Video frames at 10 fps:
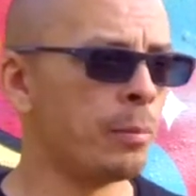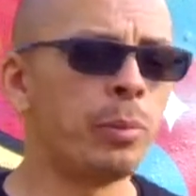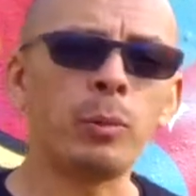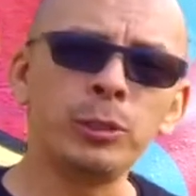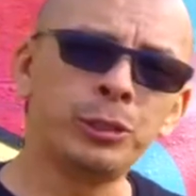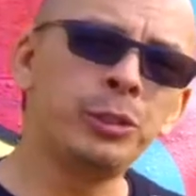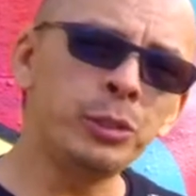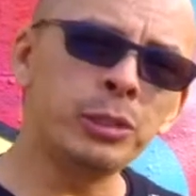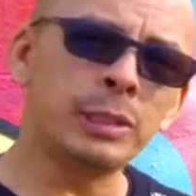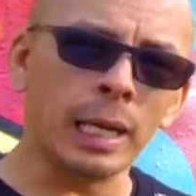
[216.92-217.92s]
But would you
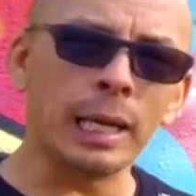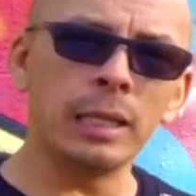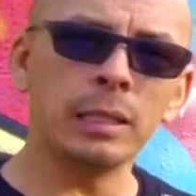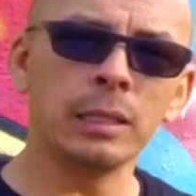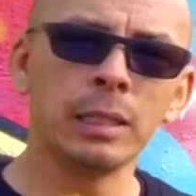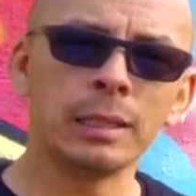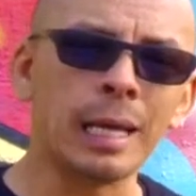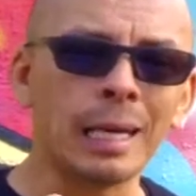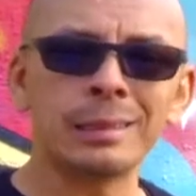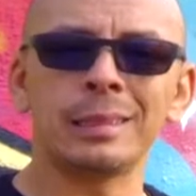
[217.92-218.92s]
say
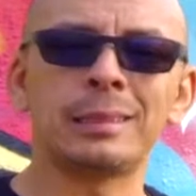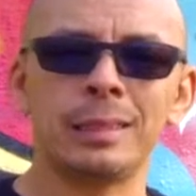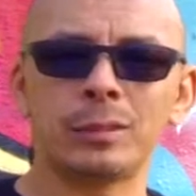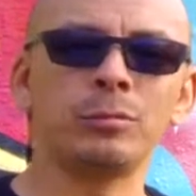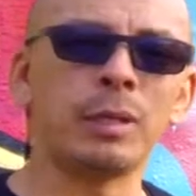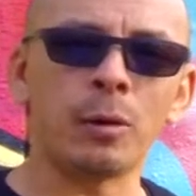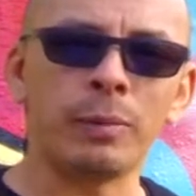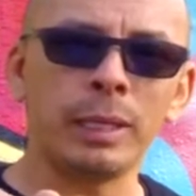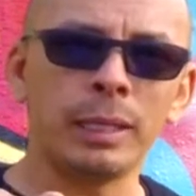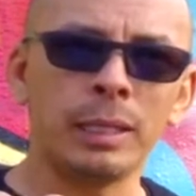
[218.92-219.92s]
that's the system that
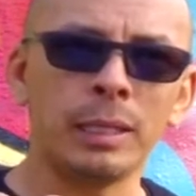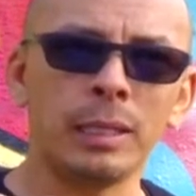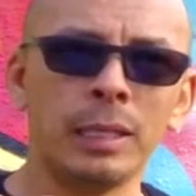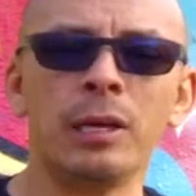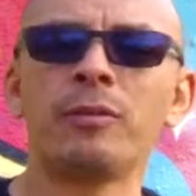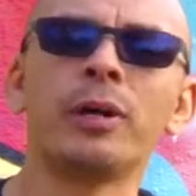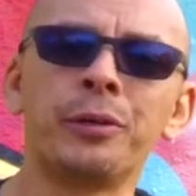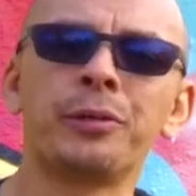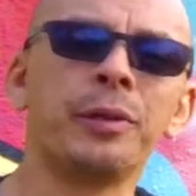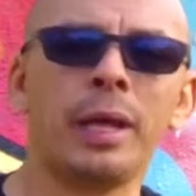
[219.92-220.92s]
we live
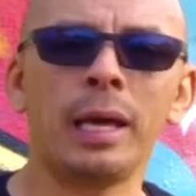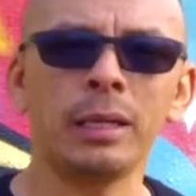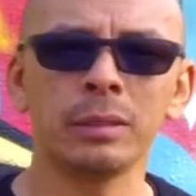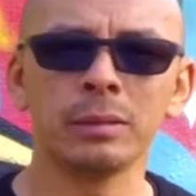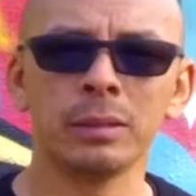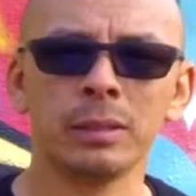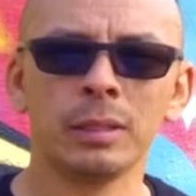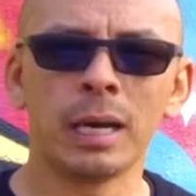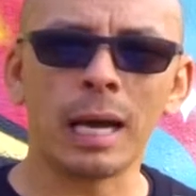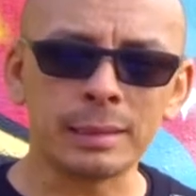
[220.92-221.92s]
under today?
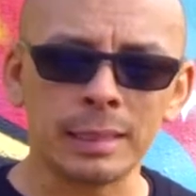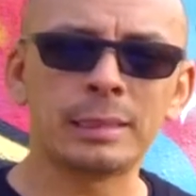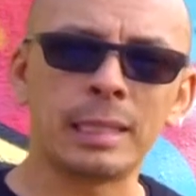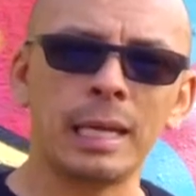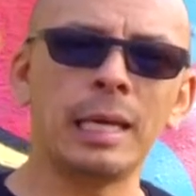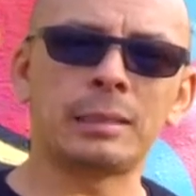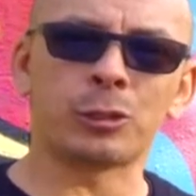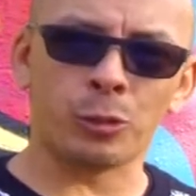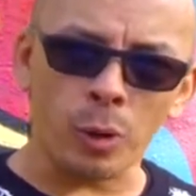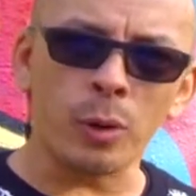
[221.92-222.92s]
I think today it's
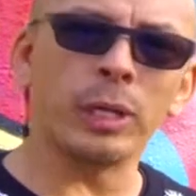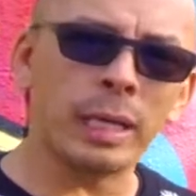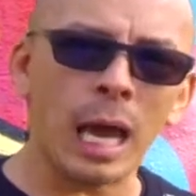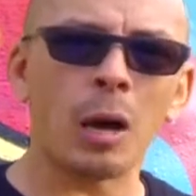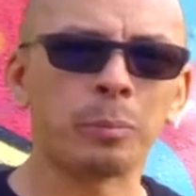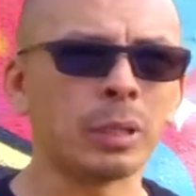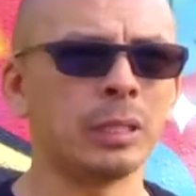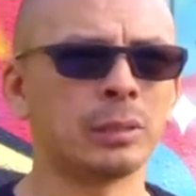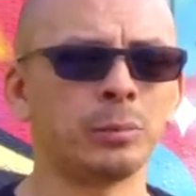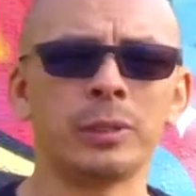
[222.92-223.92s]
crony capitalism